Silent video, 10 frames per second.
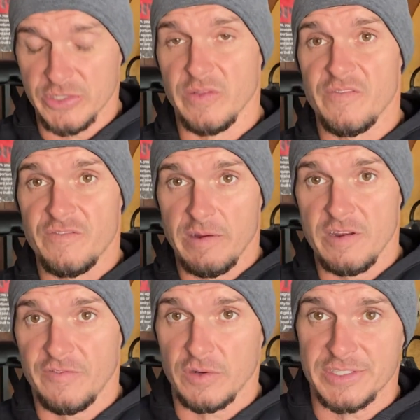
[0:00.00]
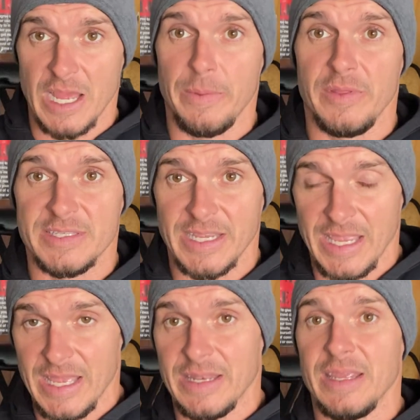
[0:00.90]
So the very first step of this,
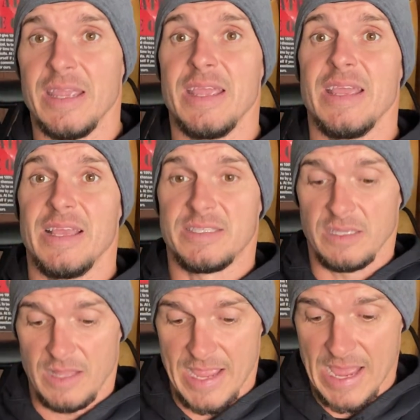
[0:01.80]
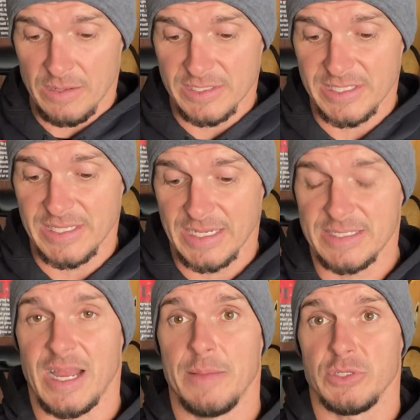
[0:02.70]
again, is to lay out 6
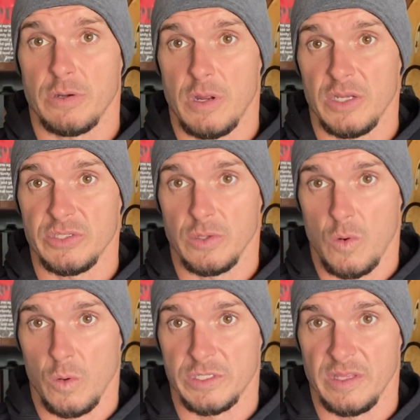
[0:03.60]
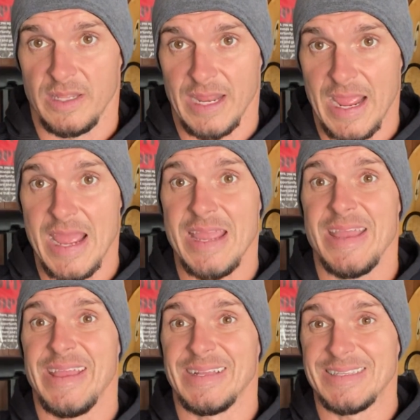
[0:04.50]
times across the course of the
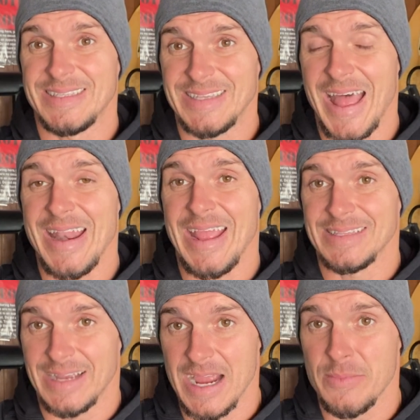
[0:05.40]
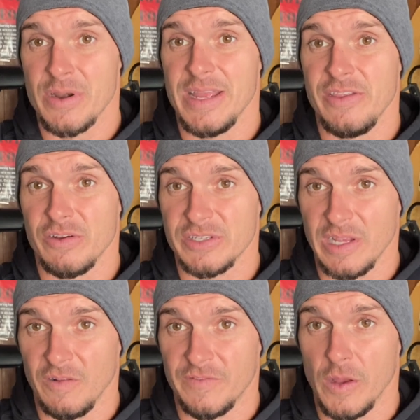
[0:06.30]
day and set a timer in your
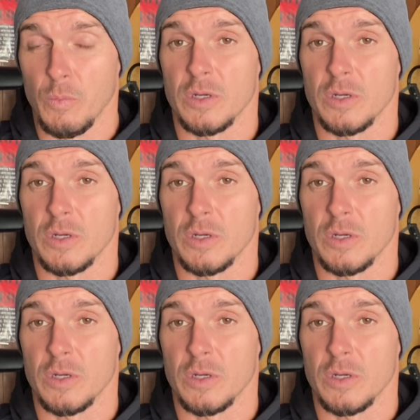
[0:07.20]
cell phone.